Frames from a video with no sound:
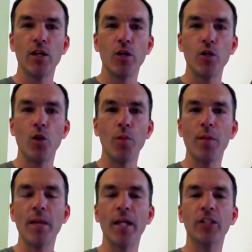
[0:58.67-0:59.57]

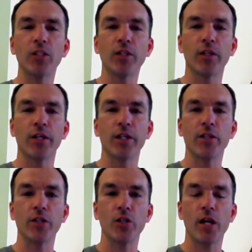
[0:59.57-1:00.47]
min-maxing your character
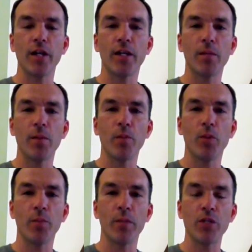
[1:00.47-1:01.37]
and trying to come up with
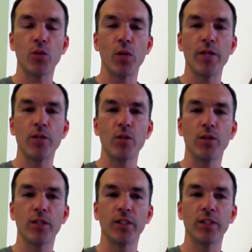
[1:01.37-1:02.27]
the best way to do
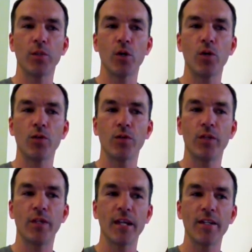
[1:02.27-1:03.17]
things. It's
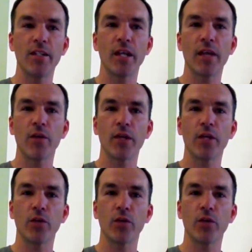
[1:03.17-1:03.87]
about getting together and